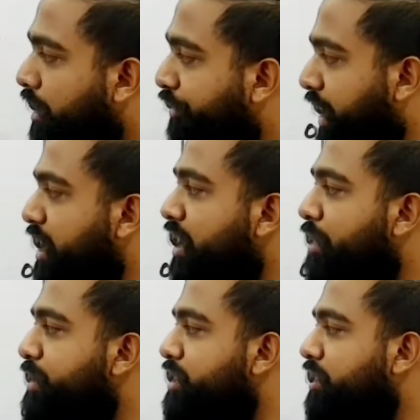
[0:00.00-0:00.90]
if
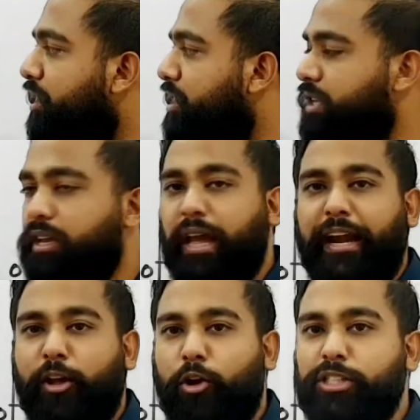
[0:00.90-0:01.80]
income is increasing
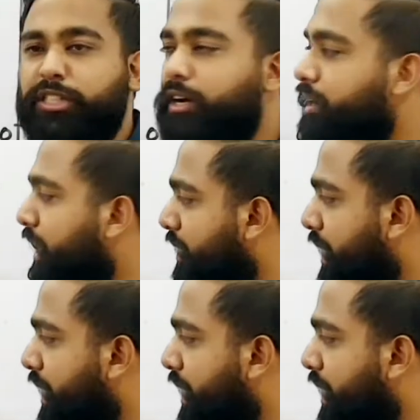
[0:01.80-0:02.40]
at a constant rate,